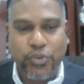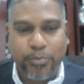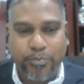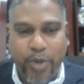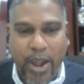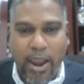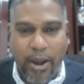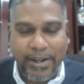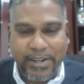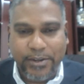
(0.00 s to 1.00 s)

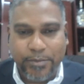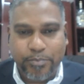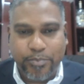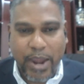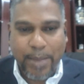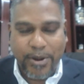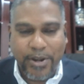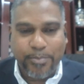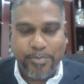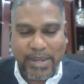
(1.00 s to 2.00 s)
priority
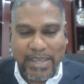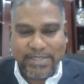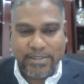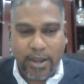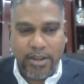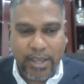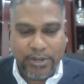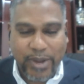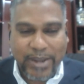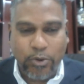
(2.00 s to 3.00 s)
primarily placed on
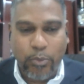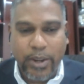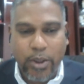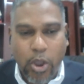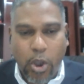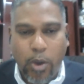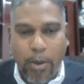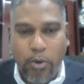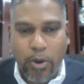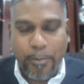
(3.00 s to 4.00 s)
that right now.
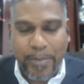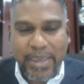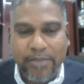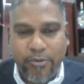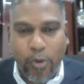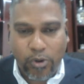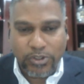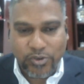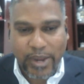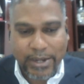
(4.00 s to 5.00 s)
Our main
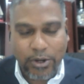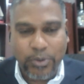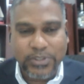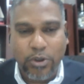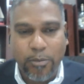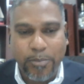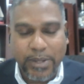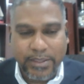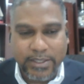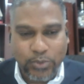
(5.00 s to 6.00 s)
focus right now is to
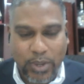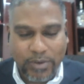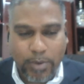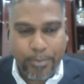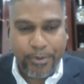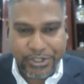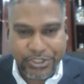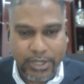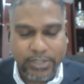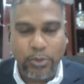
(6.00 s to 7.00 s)
complete these 200
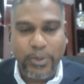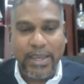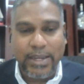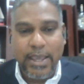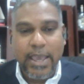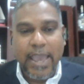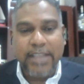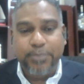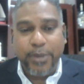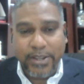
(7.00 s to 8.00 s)
operational, so we can
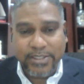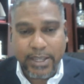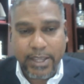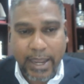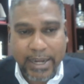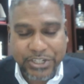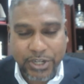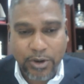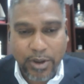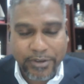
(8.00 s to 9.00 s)
experience the
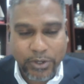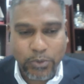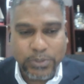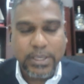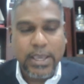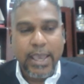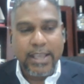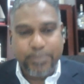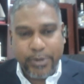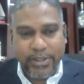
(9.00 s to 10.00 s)
additional revenues,
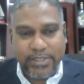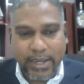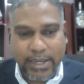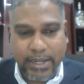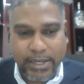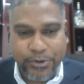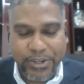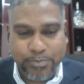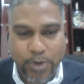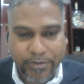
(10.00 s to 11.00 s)
experience the
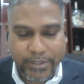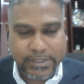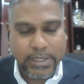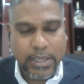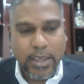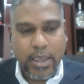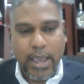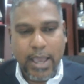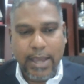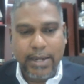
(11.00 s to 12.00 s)
increased profits,
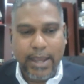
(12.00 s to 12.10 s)
and